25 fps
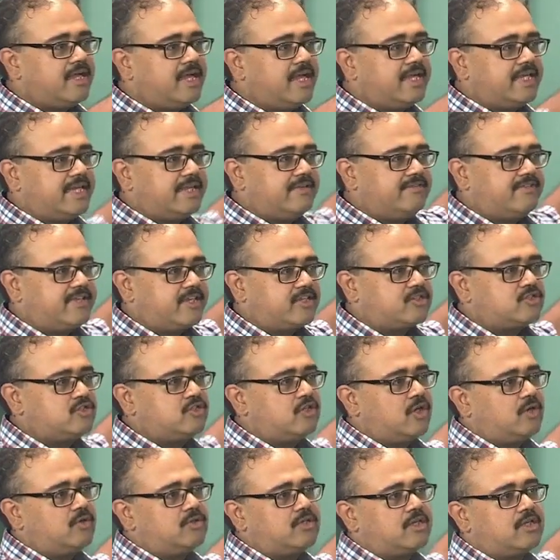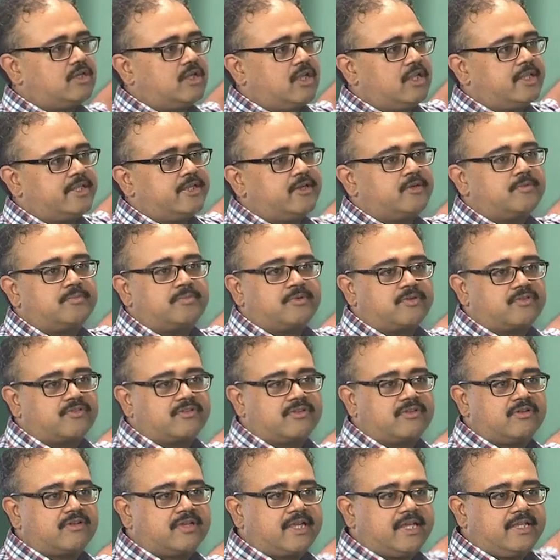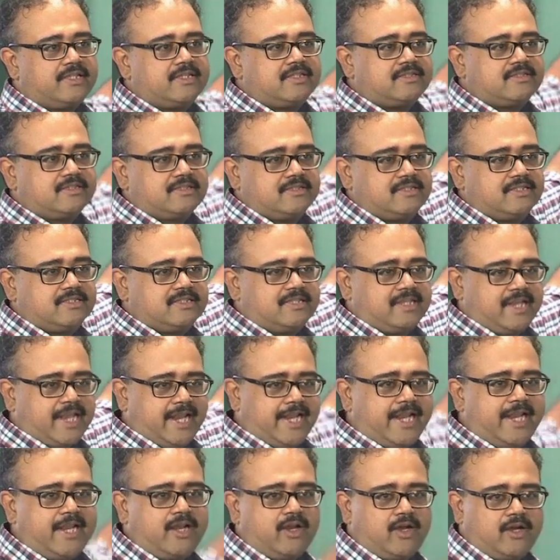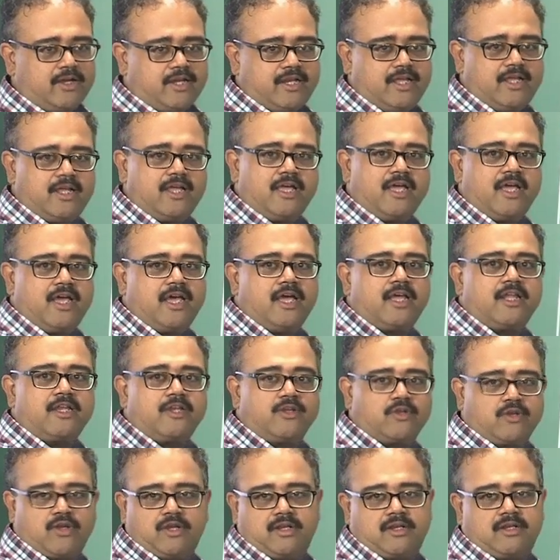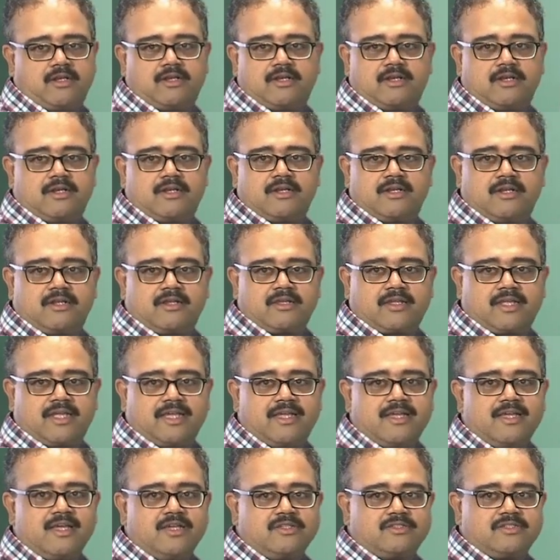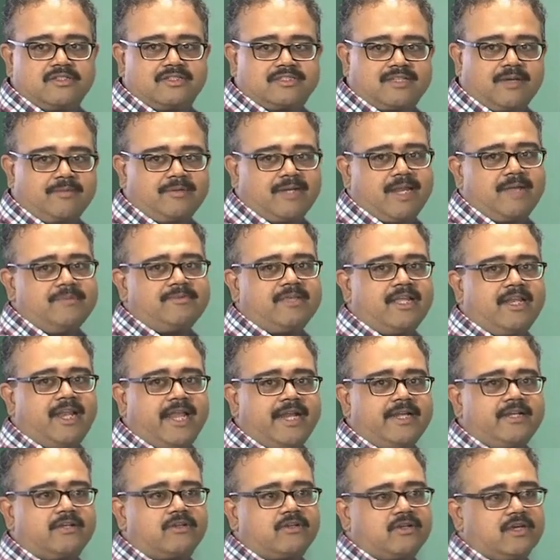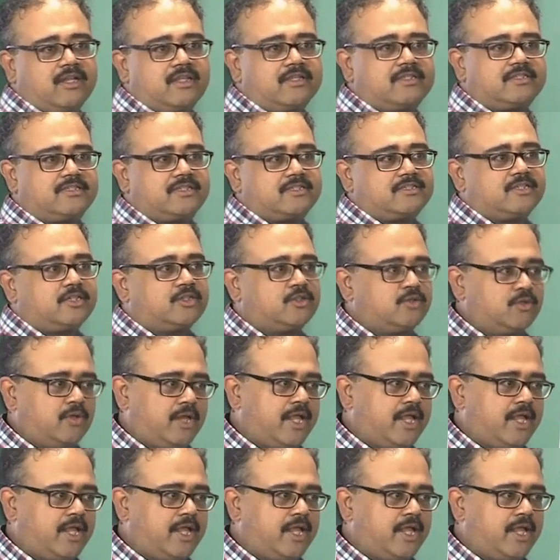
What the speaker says: and gives x2 out on all the outputs, okay. This is really not a neuron, okay. So, sometimes I like to call this as a 2